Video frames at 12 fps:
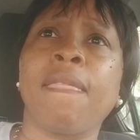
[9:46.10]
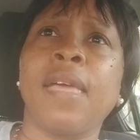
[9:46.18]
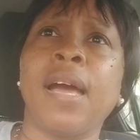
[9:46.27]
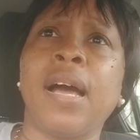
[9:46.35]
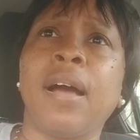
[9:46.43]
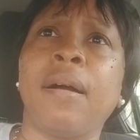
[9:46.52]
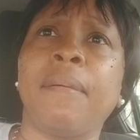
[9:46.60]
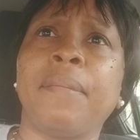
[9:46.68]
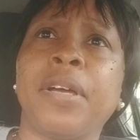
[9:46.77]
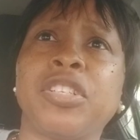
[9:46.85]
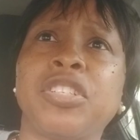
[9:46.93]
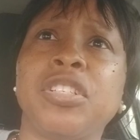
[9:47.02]

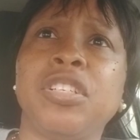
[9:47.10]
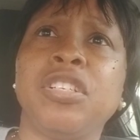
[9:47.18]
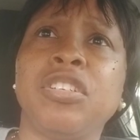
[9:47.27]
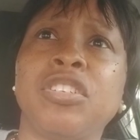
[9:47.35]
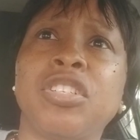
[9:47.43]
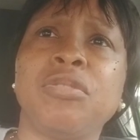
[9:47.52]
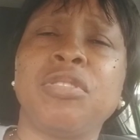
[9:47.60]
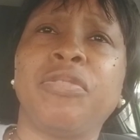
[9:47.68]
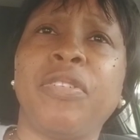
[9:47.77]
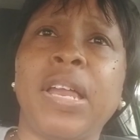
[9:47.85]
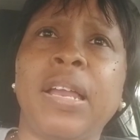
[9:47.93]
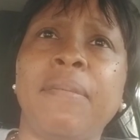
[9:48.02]
that she was
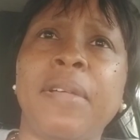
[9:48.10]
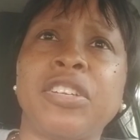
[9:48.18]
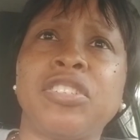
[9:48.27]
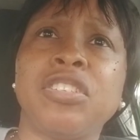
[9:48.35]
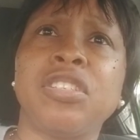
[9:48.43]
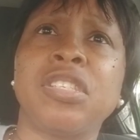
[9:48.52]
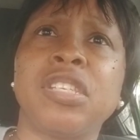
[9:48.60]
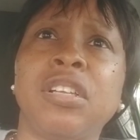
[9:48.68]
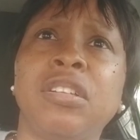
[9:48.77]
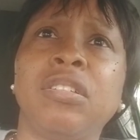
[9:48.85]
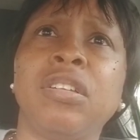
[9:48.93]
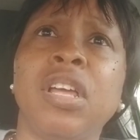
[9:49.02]
fed up, that she
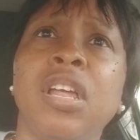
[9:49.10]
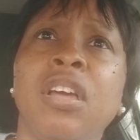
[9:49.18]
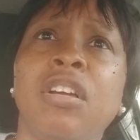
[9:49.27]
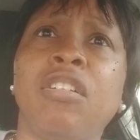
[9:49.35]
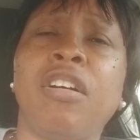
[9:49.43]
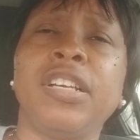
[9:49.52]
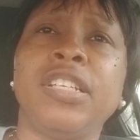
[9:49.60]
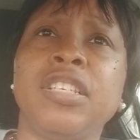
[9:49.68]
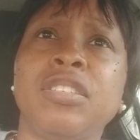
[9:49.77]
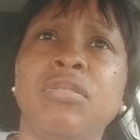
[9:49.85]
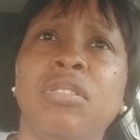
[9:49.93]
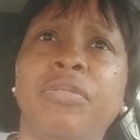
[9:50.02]
still got
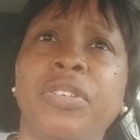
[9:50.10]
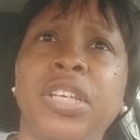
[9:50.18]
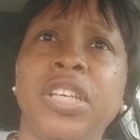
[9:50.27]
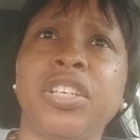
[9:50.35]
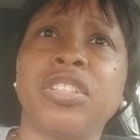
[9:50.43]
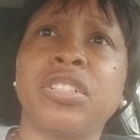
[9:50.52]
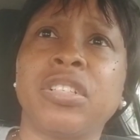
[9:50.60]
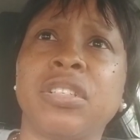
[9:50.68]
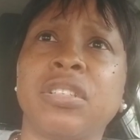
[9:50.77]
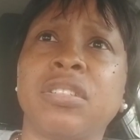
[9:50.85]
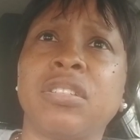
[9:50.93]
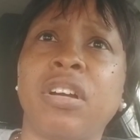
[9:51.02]
these
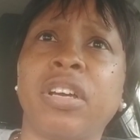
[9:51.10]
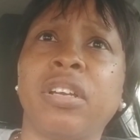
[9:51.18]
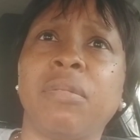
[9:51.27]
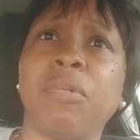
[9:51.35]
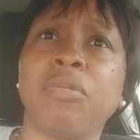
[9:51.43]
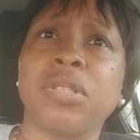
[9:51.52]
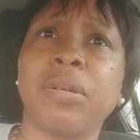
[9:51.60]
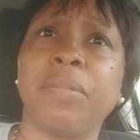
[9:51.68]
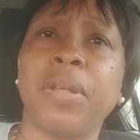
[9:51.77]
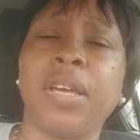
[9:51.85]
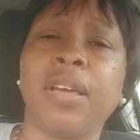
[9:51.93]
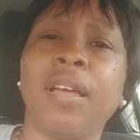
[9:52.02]
notifications talking about
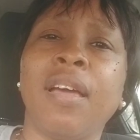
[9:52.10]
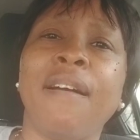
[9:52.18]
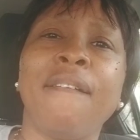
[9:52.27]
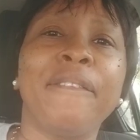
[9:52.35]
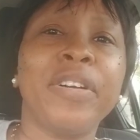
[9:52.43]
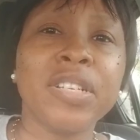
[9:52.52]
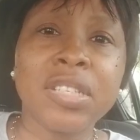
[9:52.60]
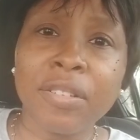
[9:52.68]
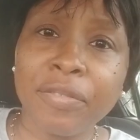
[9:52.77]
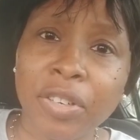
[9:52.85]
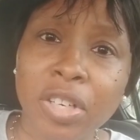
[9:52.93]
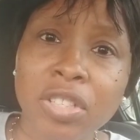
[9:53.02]
something. First thing
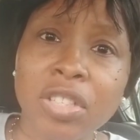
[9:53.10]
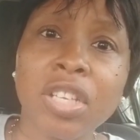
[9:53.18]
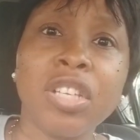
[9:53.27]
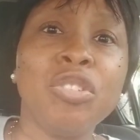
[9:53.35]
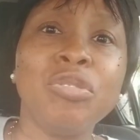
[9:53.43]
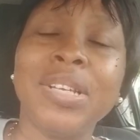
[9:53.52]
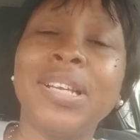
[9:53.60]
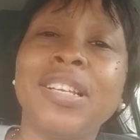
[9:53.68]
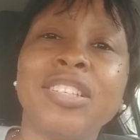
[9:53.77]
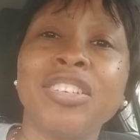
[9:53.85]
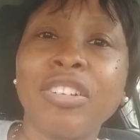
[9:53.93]
first, you didn't